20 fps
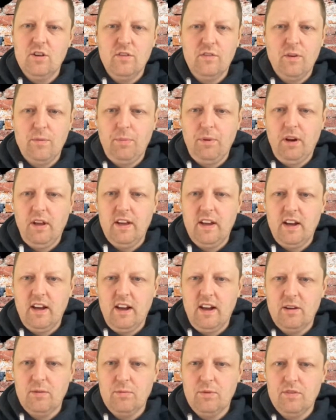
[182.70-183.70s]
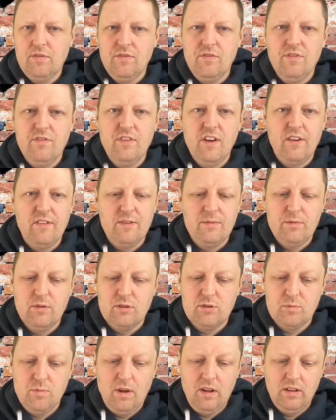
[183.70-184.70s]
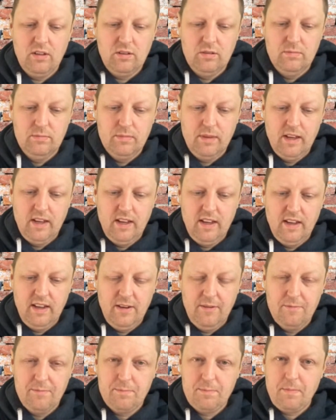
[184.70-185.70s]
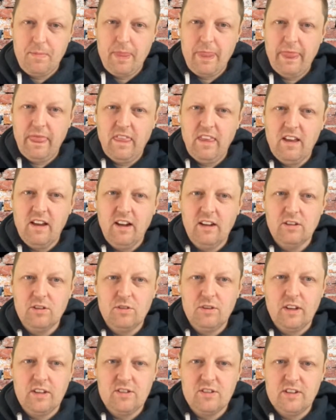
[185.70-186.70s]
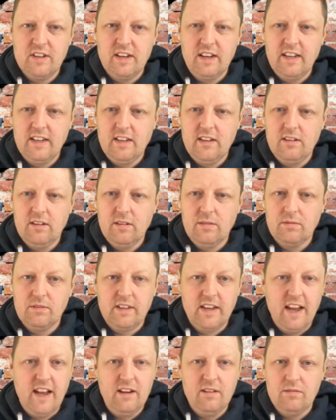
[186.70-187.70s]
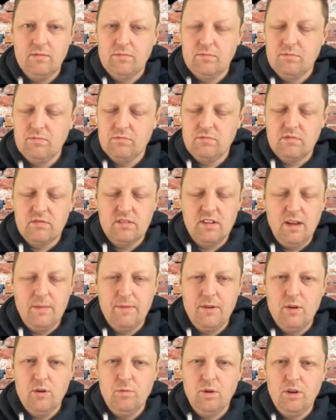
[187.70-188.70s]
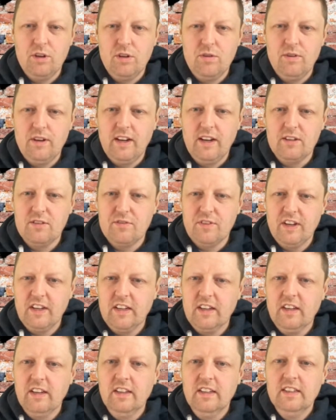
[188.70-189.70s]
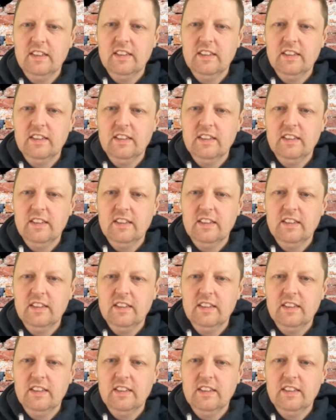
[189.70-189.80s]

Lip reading: another player I would very much welcome at Newcastle United. Again, let me know what you guys think.